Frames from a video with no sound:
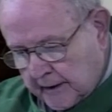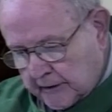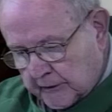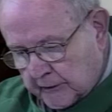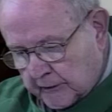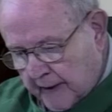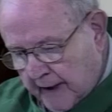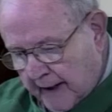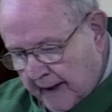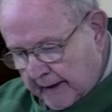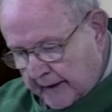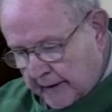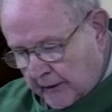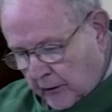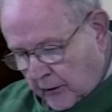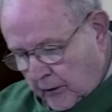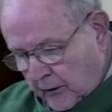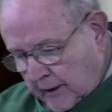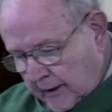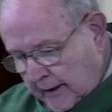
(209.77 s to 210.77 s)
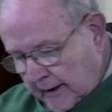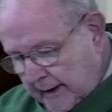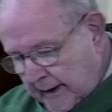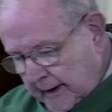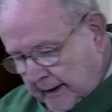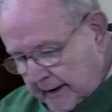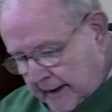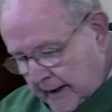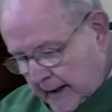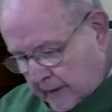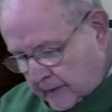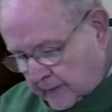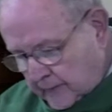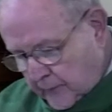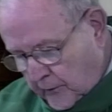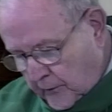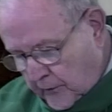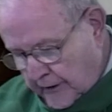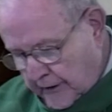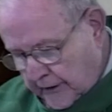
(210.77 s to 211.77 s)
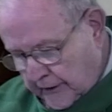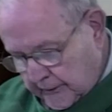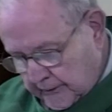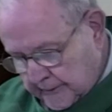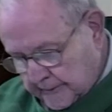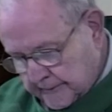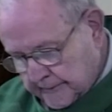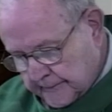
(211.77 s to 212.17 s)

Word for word: to write an orderly account for you,